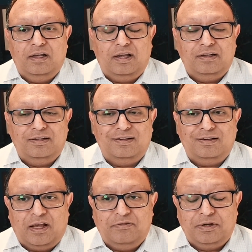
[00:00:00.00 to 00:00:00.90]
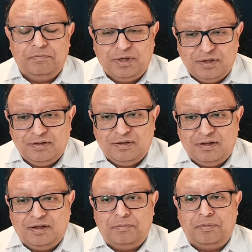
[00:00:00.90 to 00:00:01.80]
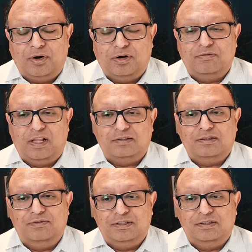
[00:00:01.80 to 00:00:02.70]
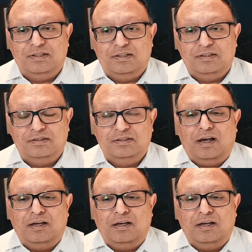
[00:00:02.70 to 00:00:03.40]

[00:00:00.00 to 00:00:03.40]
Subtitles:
And having been a part of lots of incidents,